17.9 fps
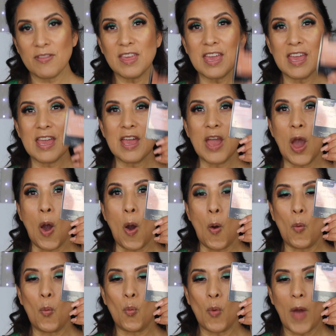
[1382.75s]
the
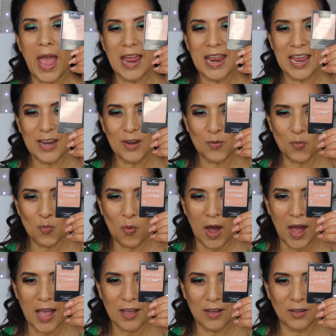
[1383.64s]
Wet and
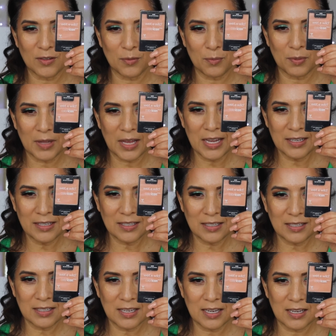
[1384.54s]
Wild
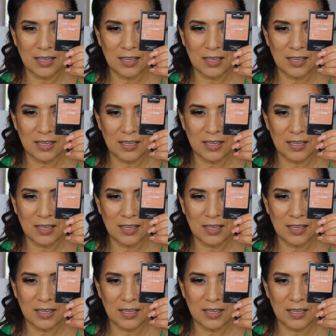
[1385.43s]
blush